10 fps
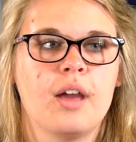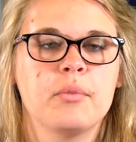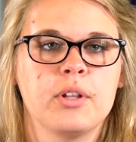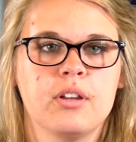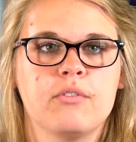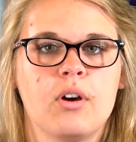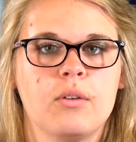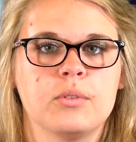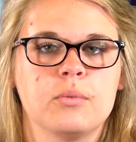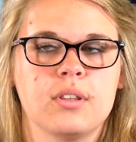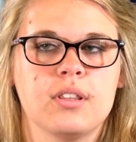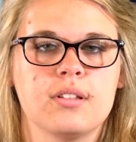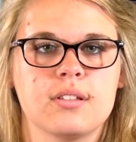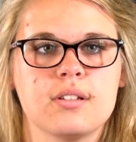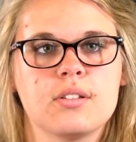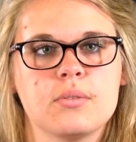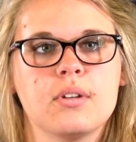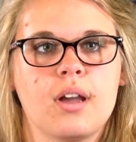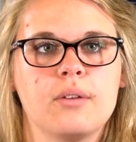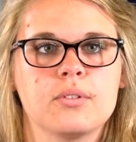I'm really involved with things like
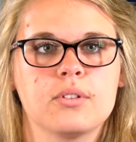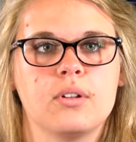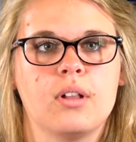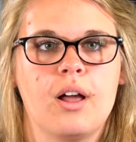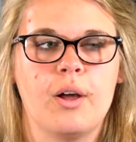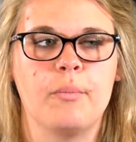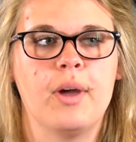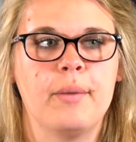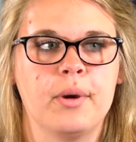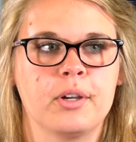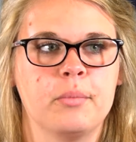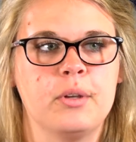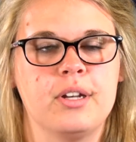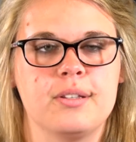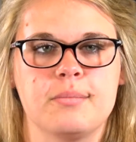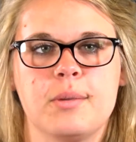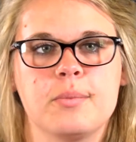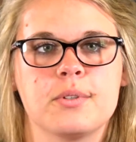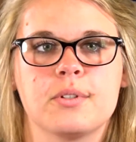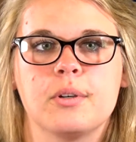student council. I'm our community's
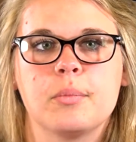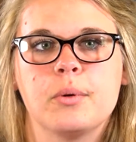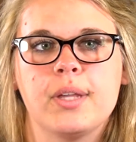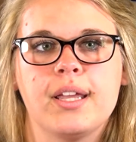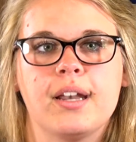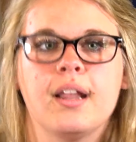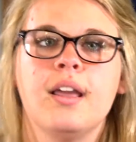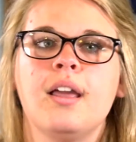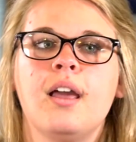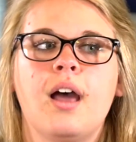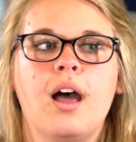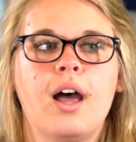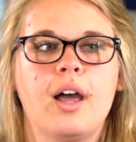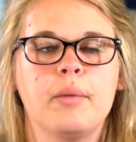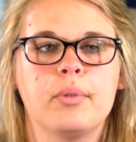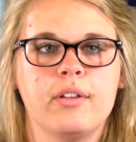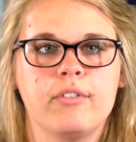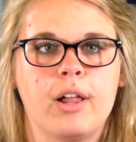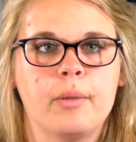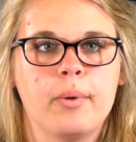maple syrup queen. I play
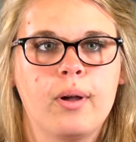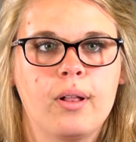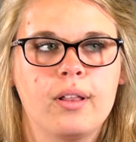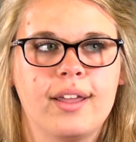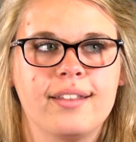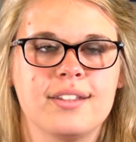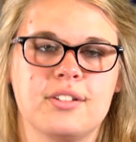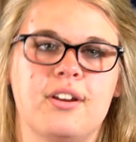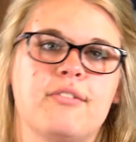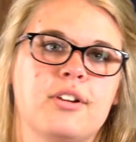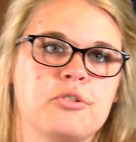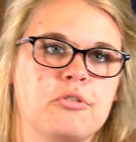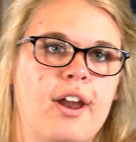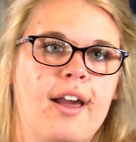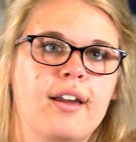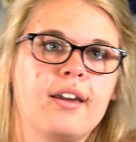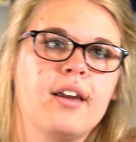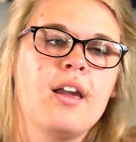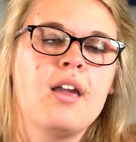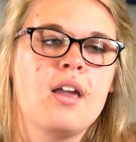volleyball, and this year I ran track.
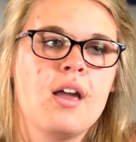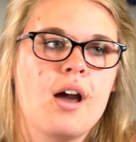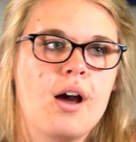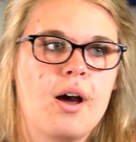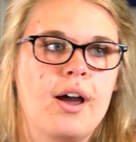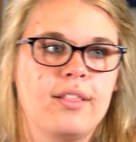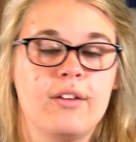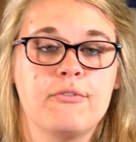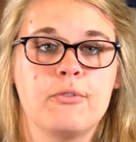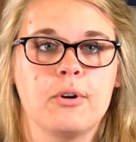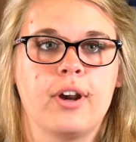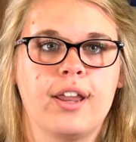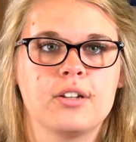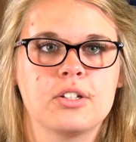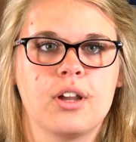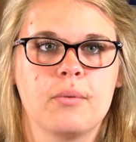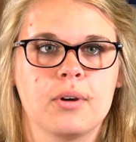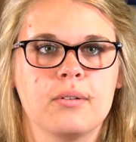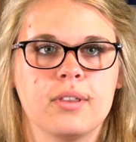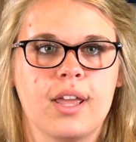I love 4-H. I
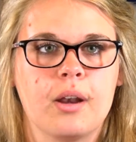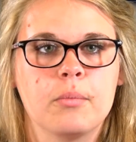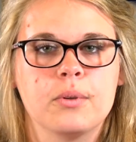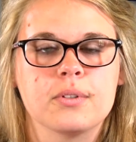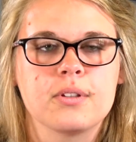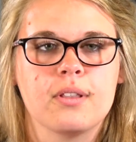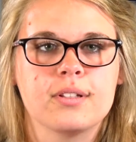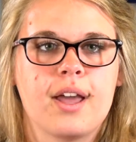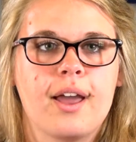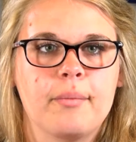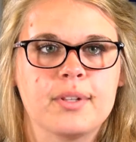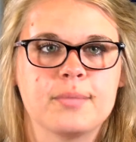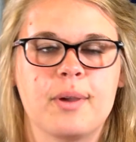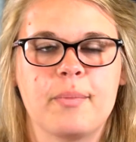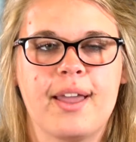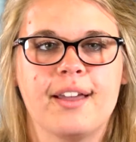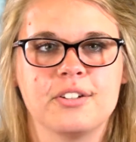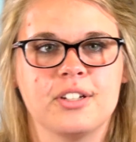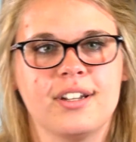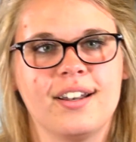work with animals all the time. It's my
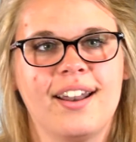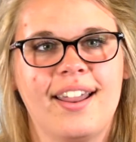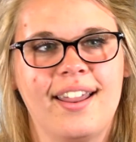passion,